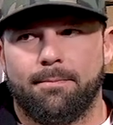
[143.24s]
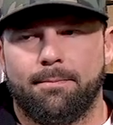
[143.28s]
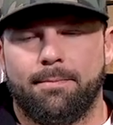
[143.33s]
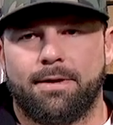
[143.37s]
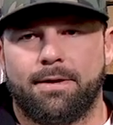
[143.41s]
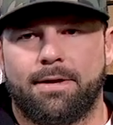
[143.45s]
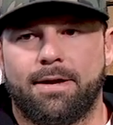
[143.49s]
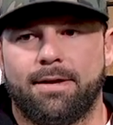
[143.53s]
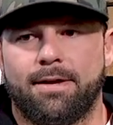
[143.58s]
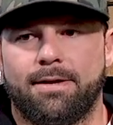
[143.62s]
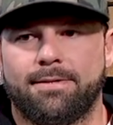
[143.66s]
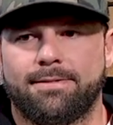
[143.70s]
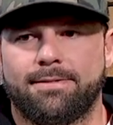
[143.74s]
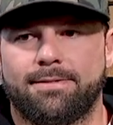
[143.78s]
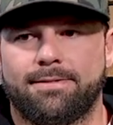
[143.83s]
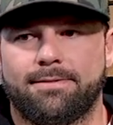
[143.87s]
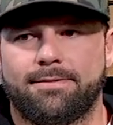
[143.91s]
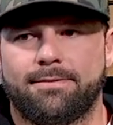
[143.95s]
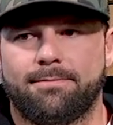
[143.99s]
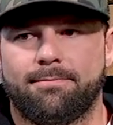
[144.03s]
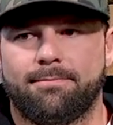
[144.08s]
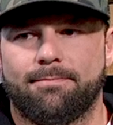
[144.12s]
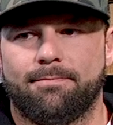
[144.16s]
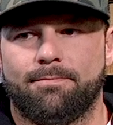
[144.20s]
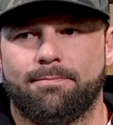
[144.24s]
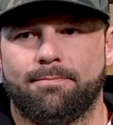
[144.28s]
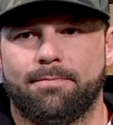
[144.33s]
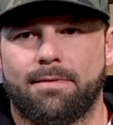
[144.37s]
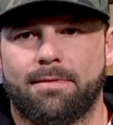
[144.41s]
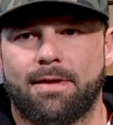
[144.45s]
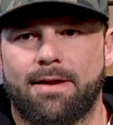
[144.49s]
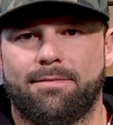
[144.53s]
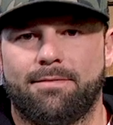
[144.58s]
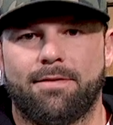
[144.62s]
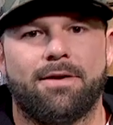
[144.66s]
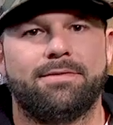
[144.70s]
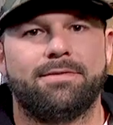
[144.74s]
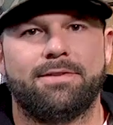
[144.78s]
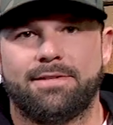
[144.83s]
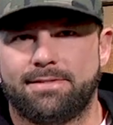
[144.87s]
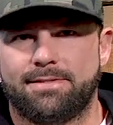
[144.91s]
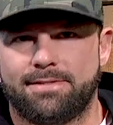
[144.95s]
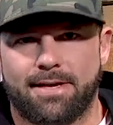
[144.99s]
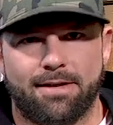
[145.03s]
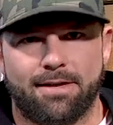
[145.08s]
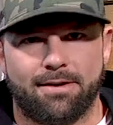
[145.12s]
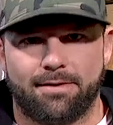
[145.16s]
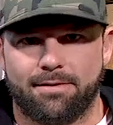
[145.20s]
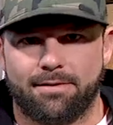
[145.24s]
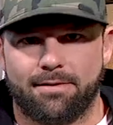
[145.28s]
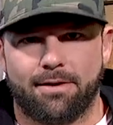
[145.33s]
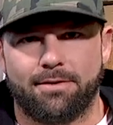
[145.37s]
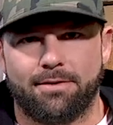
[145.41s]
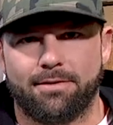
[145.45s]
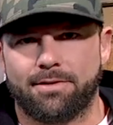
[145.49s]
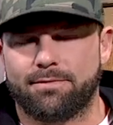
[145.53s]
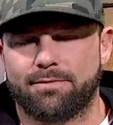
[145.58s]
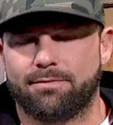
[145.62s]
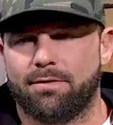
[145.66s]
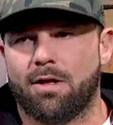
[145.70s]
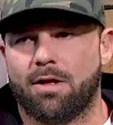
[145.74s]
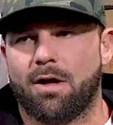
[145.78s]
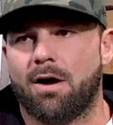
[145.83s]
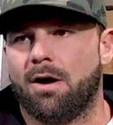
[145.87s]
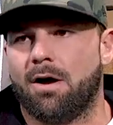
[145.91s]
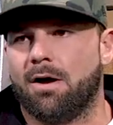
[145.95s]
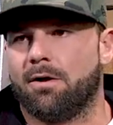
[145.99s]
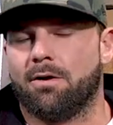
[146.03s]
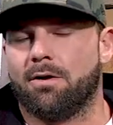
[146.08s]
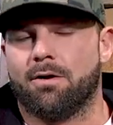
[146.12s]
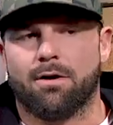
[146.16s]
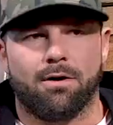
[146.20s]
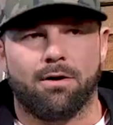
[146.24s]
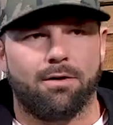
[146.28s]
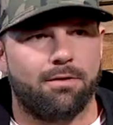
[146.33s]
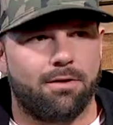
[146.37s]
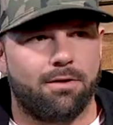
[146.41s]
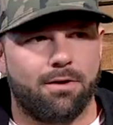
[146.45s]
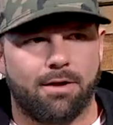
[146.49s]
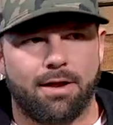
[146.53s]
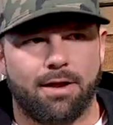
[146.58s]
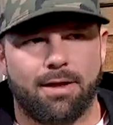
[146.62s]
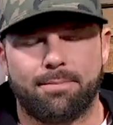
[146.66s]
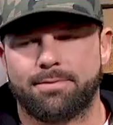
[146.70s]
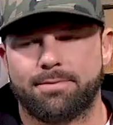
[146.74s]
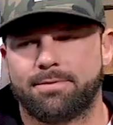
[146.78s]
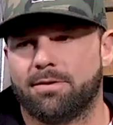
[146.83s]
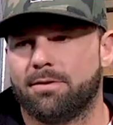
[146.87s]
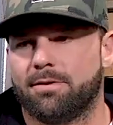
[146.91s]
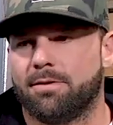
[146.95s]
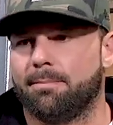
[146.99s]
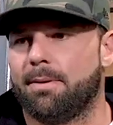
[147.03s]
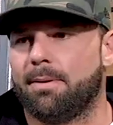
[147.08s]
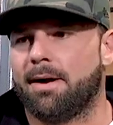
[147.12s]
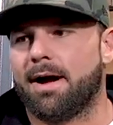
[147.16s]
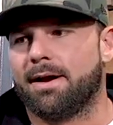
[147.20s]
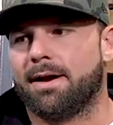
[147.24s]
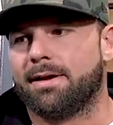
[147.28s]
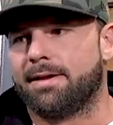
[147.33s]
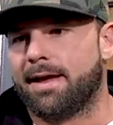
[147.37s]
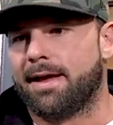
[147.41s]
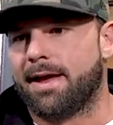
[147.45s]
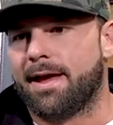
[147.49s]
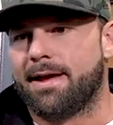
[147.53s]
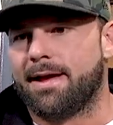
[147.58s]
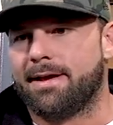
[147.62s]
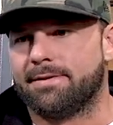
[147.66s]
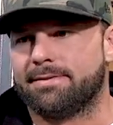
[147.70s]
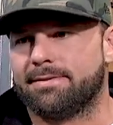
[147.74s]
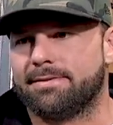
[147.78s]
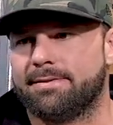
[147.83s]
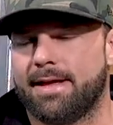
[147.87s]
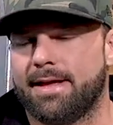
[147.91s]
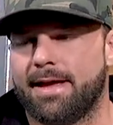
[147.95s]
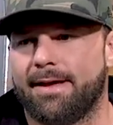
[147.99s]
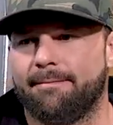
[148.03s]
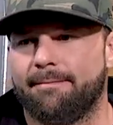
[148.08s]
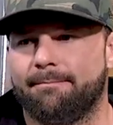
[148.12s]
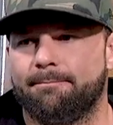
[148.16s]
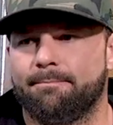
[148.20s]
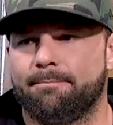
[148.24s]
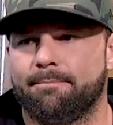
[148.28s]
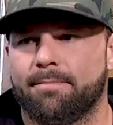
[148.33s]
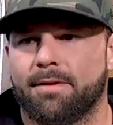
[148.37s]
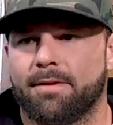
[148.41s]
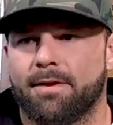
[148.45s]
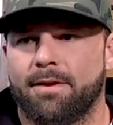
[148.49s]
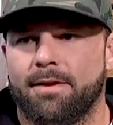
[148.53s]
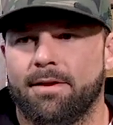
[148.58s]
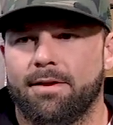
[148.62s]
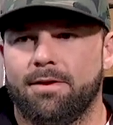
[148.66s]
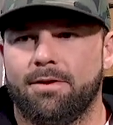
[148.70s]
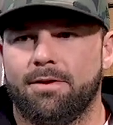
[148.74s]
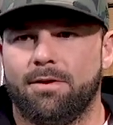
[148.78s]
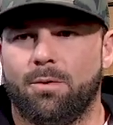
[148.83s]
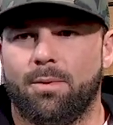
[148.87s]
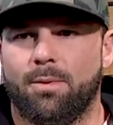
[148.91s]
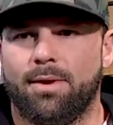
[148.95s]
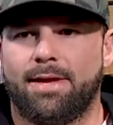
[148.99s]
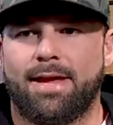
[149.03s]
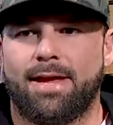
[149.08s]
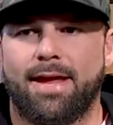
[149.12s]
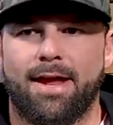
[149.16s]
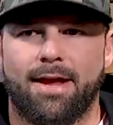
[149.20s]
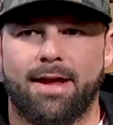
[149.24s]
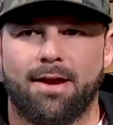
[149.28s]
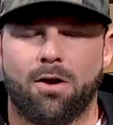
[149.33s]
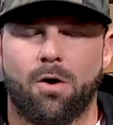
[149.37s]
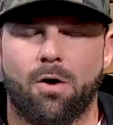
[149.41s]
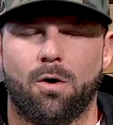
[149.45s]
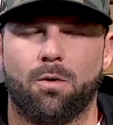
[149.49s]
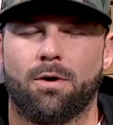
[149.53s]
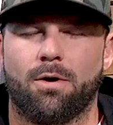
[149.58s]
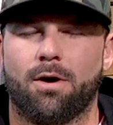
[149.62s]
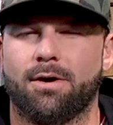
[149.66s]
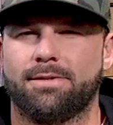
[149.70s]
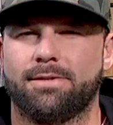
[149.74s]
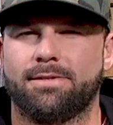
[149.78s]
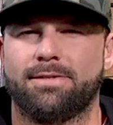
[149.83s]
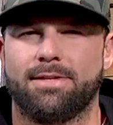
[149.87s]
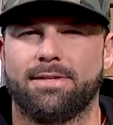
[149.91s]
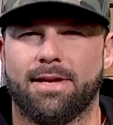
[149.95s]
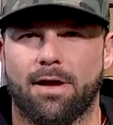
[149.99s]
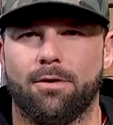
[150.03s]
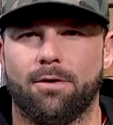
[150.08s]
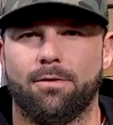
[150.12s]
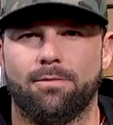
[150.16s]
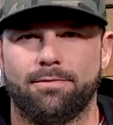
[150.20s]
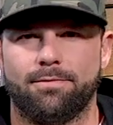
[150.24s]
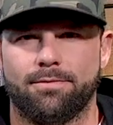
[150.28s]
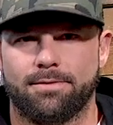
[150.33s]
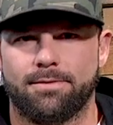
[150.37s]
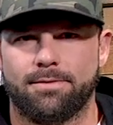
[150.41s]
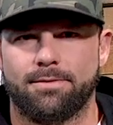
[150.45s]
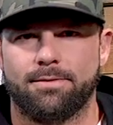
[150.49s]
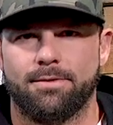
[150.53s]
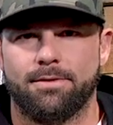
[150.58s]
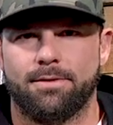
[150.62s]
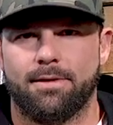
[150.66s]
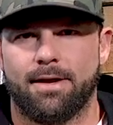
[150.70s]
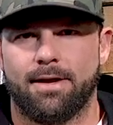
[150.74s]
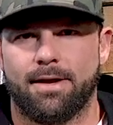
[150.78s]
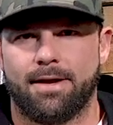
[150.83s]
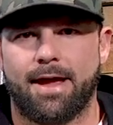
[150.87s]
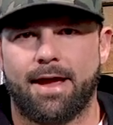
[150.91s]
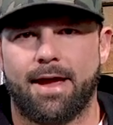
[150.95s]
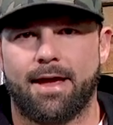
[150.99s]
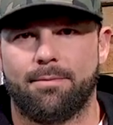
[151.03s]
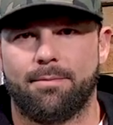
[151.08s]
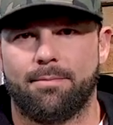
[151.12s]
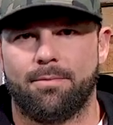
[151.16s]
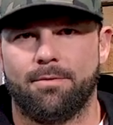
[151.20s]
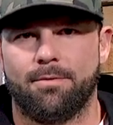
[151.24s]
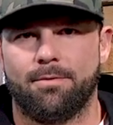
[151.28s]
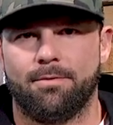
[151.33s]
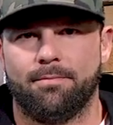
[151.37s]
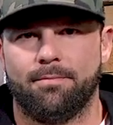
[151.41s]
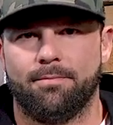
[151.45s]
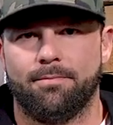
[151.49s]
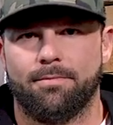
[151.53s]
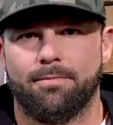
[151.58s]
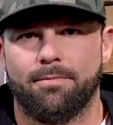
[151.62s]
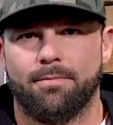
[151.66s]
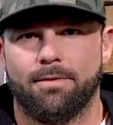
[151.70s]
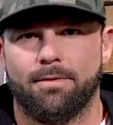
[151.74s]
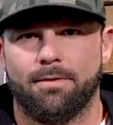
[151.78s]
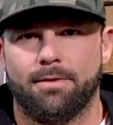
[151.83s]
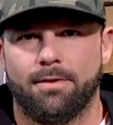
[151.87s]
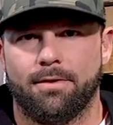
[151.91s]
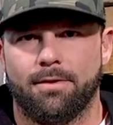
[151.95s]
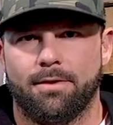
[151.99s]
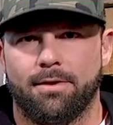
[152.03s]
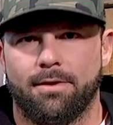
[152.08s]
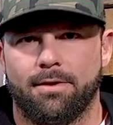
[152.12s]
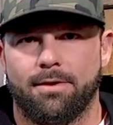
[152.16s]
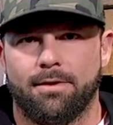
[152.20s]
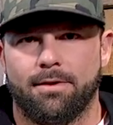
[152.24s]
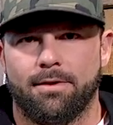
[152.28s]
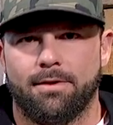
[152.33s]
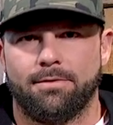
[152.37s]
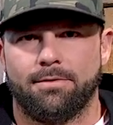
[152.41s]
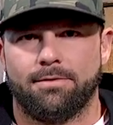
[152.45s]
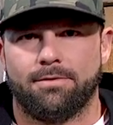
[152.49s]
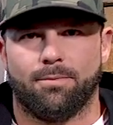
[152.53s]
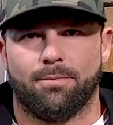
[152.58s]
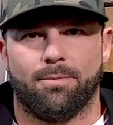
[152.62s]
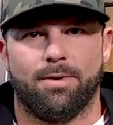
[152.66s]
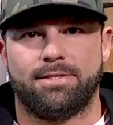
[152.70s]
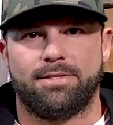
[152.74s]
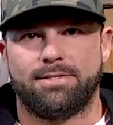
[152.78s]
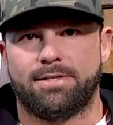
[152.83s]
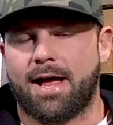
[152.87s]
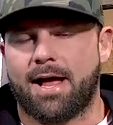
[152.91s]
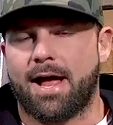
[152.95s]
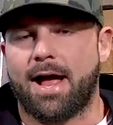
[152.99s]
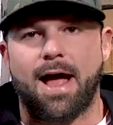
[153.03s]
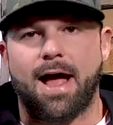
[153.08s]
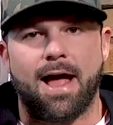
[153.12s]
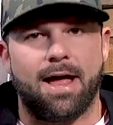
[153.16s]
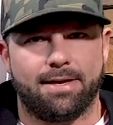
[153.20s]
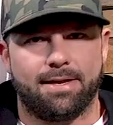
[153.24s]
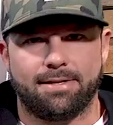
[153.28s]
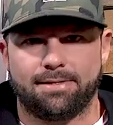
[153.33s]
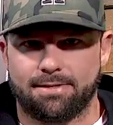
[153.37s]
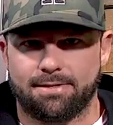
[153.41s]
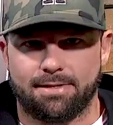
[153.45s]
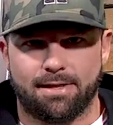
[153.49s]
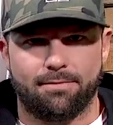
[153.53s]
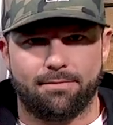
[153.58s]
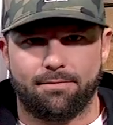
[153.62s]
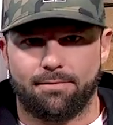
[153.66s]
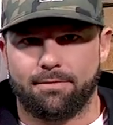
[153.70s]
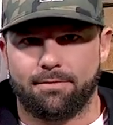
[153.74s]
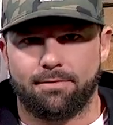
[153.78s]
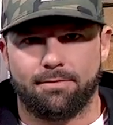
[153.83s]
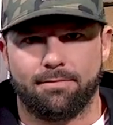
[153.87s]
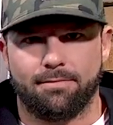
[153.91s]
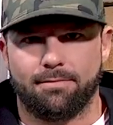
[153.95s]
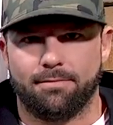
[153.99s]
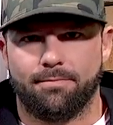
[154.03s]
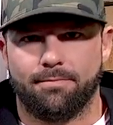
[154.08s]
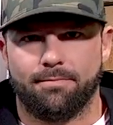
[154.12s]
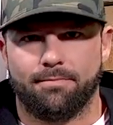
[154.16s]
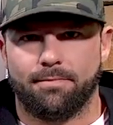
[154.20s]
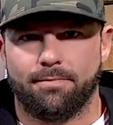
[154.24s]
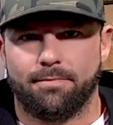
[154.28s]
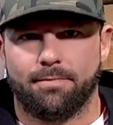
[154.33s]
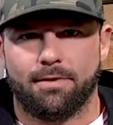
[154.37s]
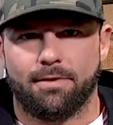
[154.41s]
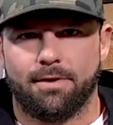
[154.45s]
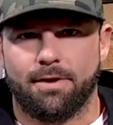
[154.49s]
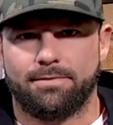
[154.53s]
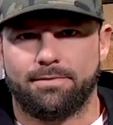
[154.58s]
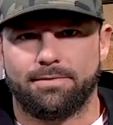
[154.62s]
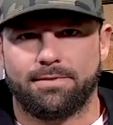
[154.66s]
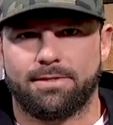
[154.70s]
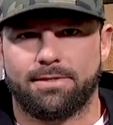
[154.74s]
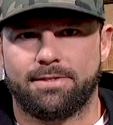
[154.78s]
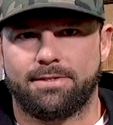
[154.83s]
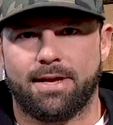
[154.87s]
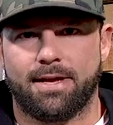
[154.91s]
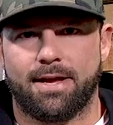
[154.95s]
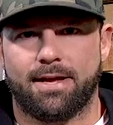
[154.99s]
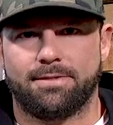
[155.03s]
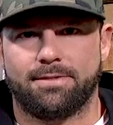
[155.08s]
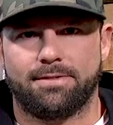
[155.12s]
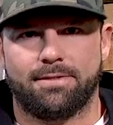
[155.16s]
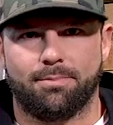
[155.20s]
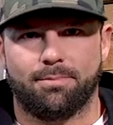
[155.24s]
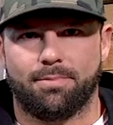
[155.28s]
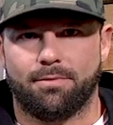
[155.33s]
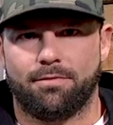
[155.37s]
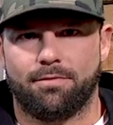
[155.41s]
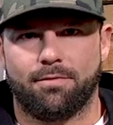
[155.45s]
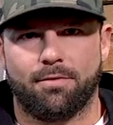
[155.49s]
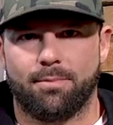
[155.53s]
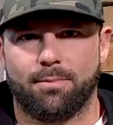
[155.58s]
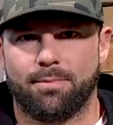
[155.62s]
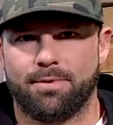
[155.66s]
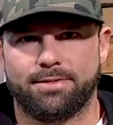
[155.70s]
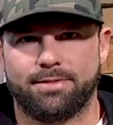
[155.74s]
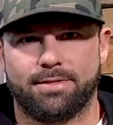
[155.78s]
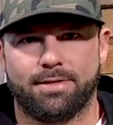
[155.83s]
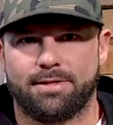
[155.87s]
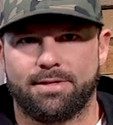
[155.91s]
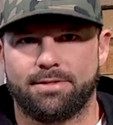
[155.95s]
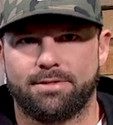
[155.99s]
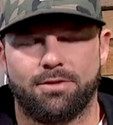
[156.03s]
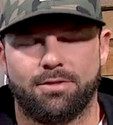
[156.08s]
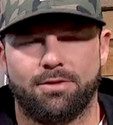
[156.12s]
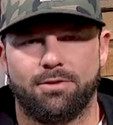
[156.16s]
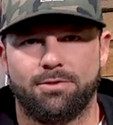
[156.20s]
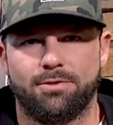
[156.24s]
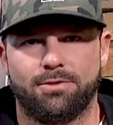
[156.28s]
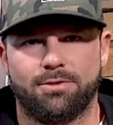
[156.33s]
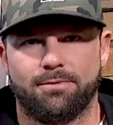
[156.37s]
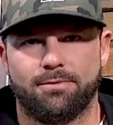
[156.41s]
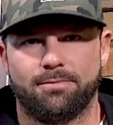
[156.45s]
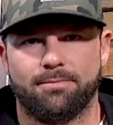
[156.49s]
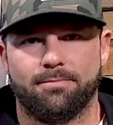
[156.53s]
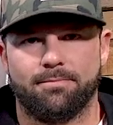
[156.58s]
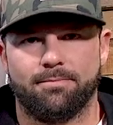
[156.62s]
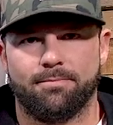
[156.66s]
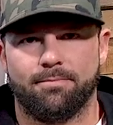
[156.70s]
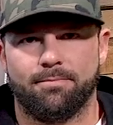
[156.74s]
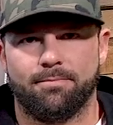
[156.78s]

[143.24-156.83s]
Because I've often said on, on this vlog or on an episode of the podcast that you know, we can't hold ourselves accountable to reach the highest level of success and performance and execution